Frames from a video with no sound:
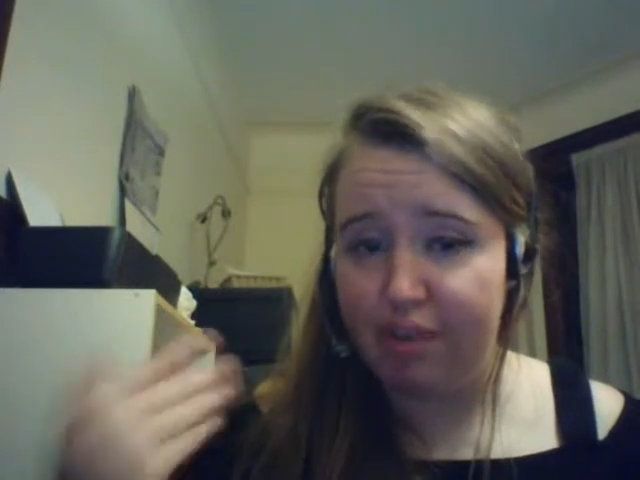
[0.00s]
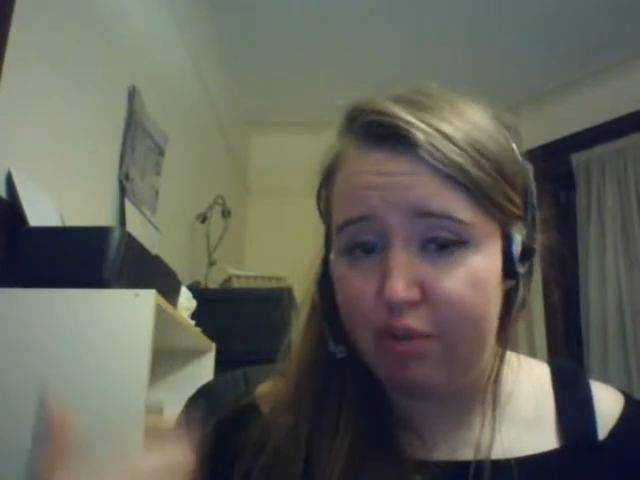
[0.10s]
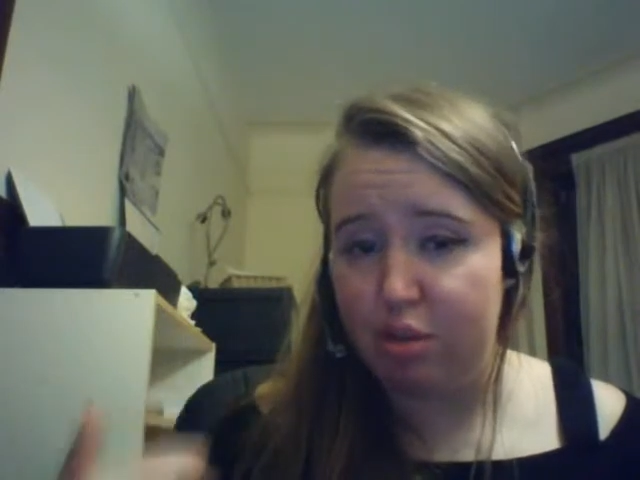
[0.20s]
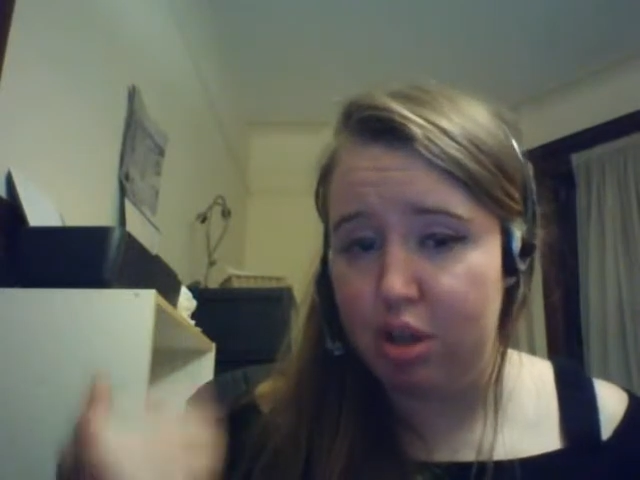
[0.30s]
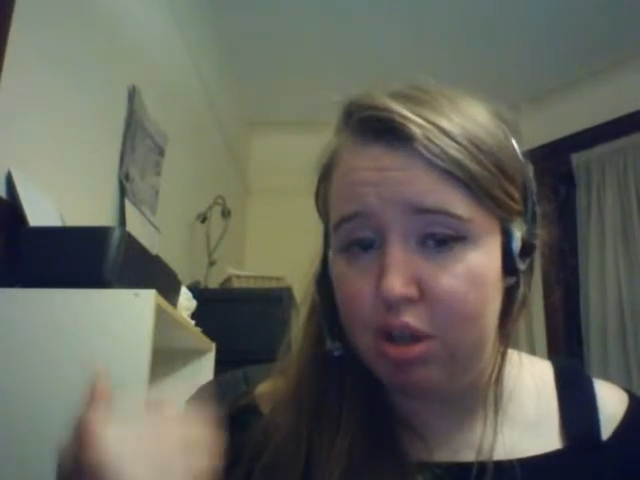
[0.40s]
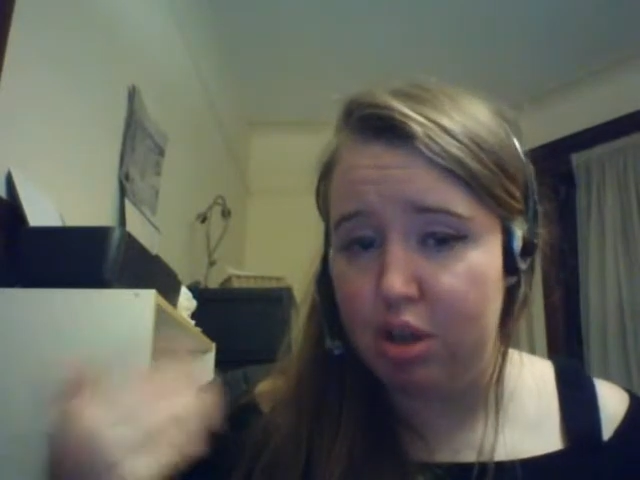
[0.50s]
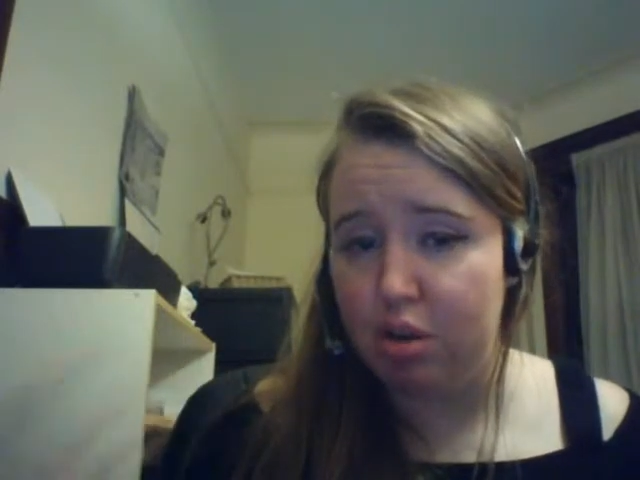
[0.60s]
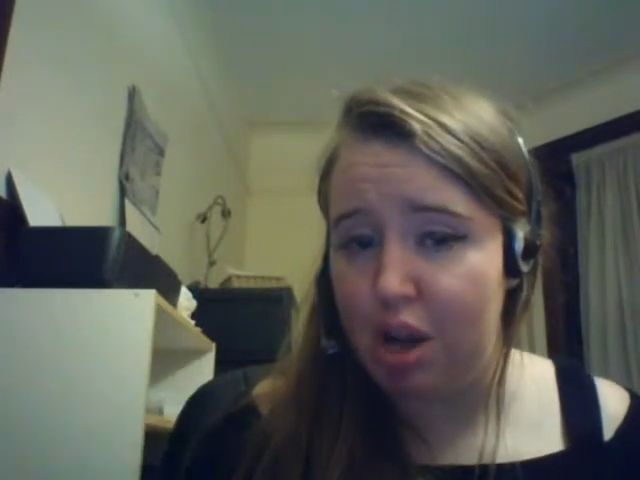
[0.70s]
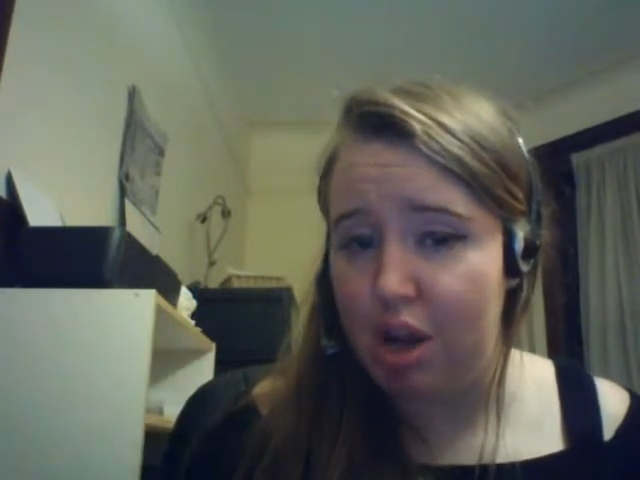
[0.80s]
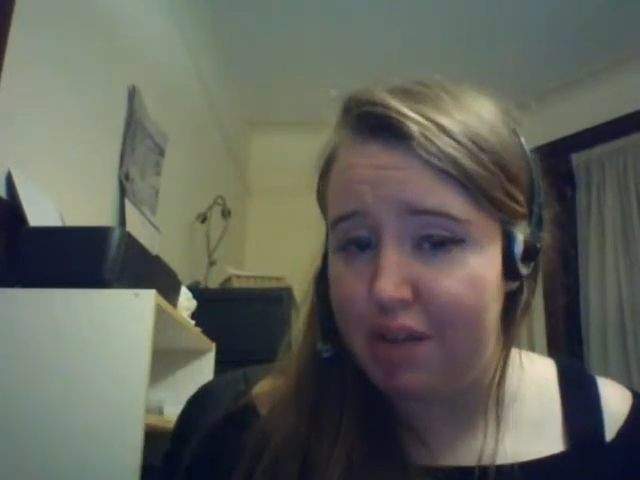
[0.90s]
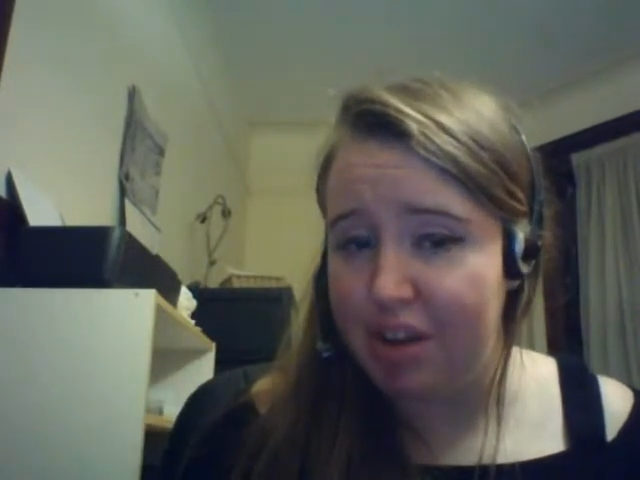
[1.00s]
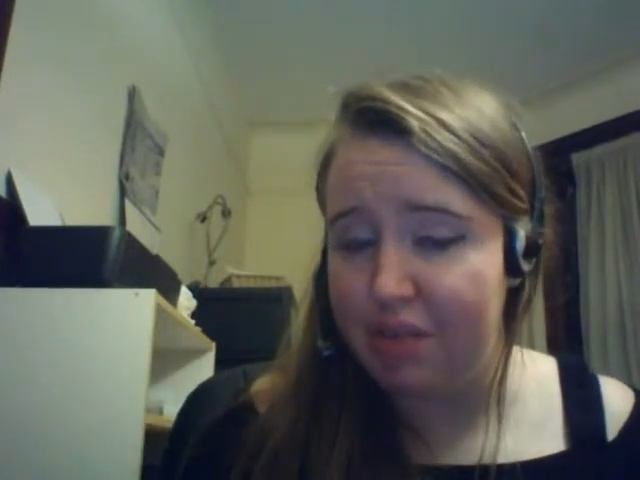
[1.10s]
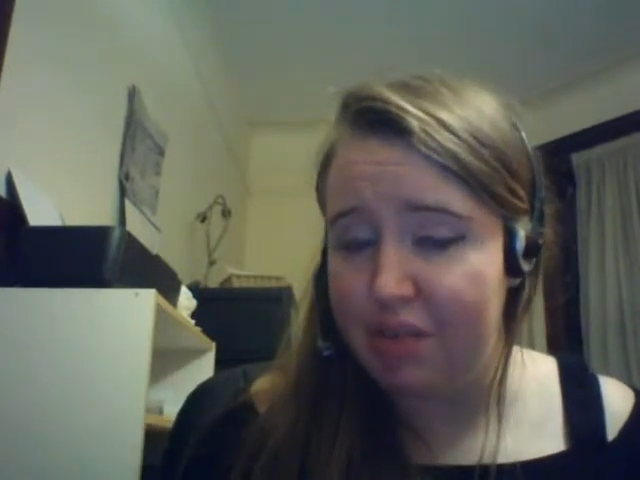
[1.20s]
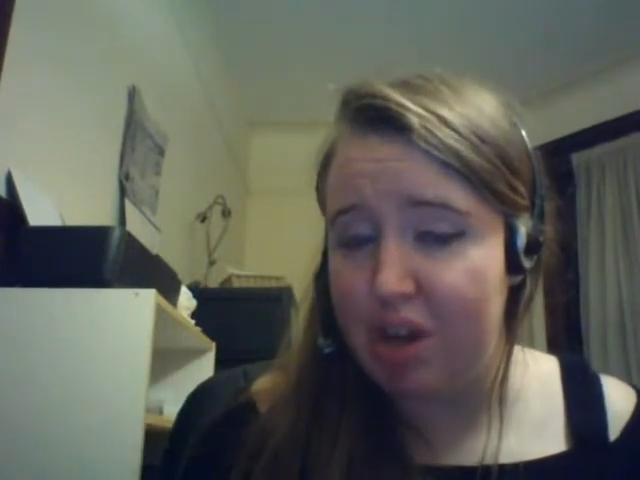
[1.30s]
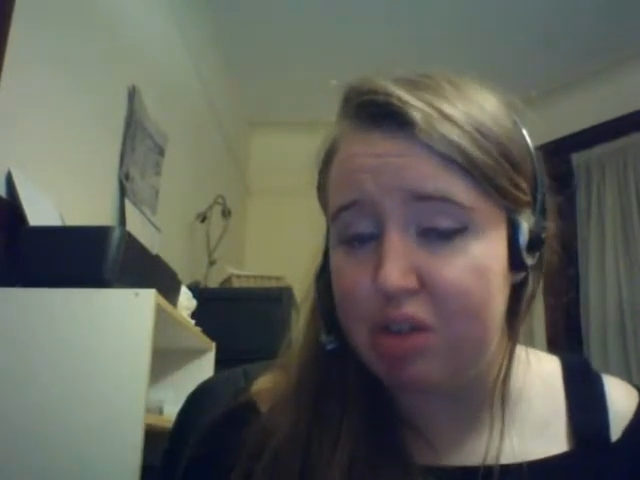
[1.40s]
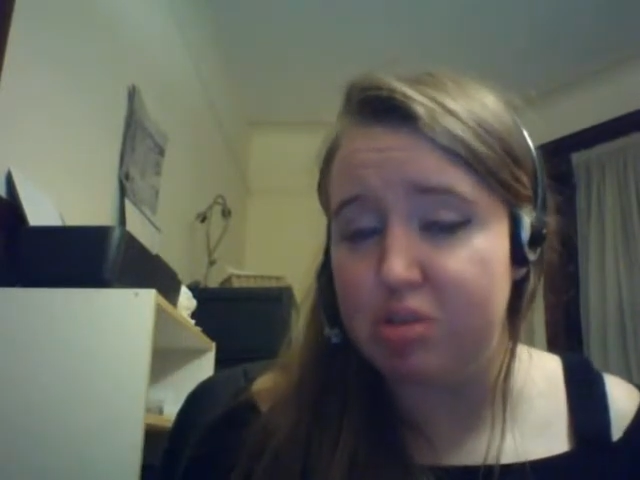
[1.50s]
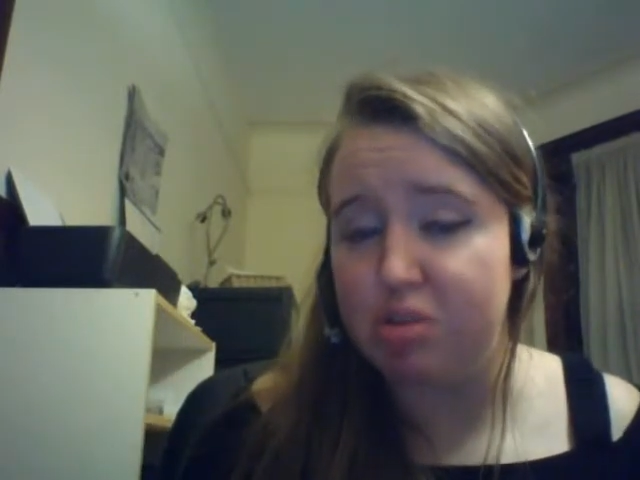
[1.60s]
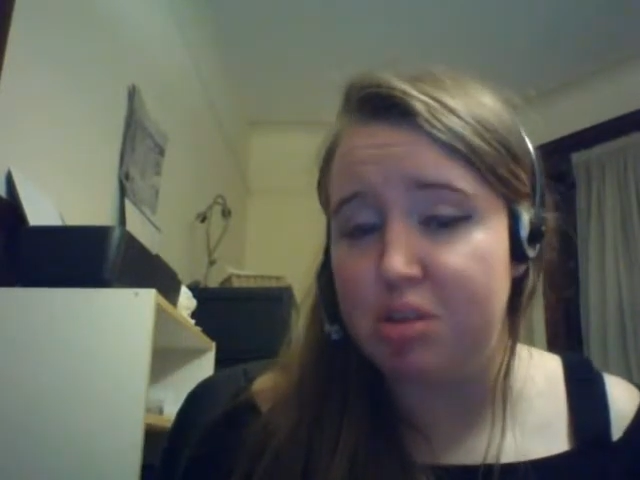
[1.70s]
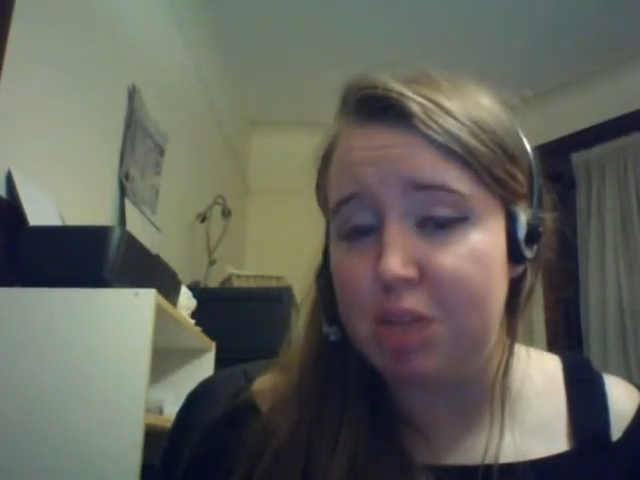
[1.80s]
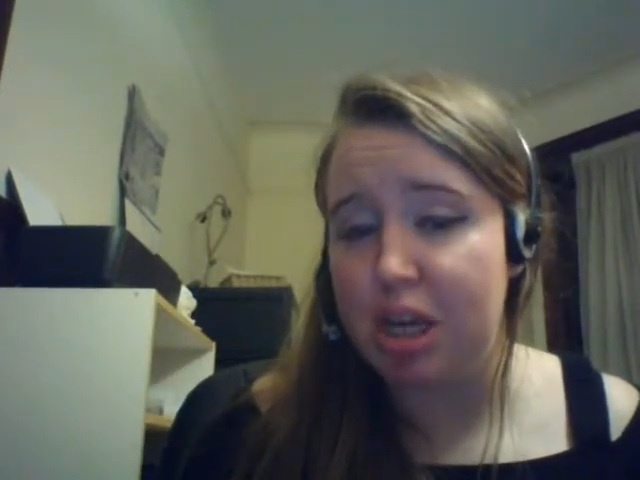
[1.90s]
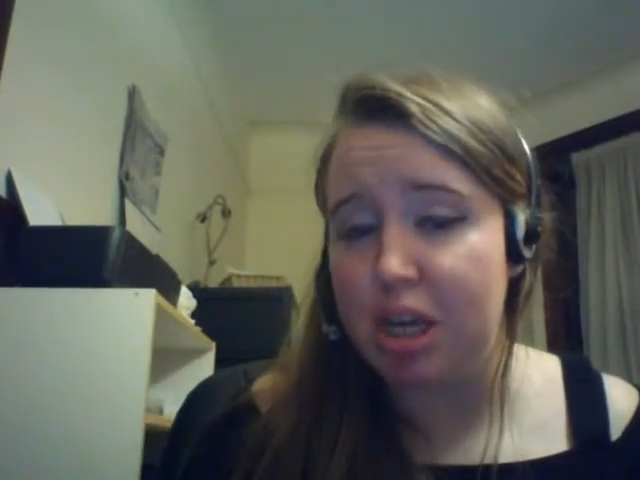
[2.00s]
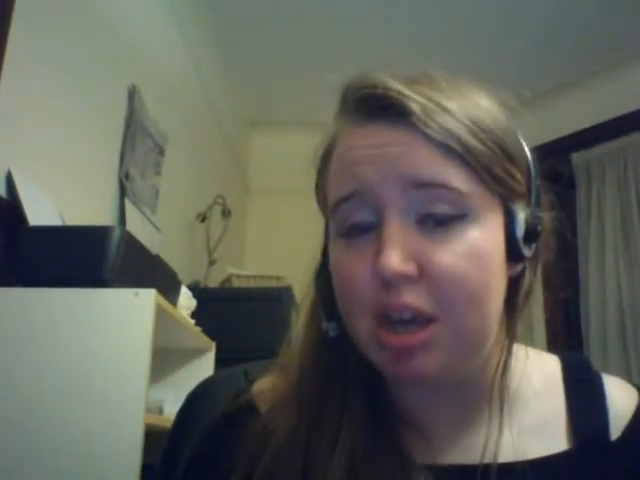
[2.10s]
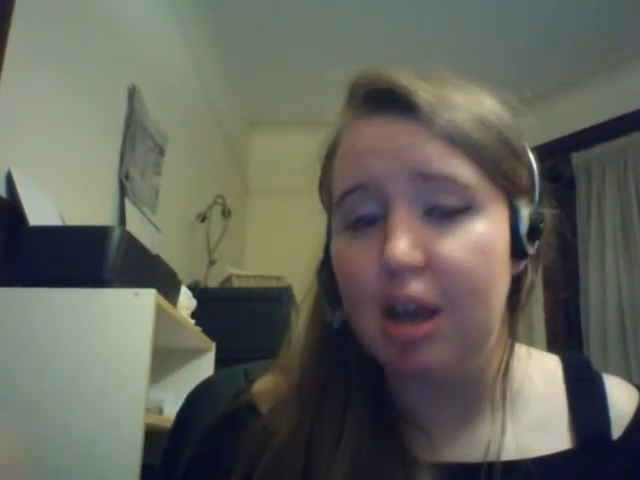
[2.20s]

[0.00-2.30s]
flirting or having an affair or something.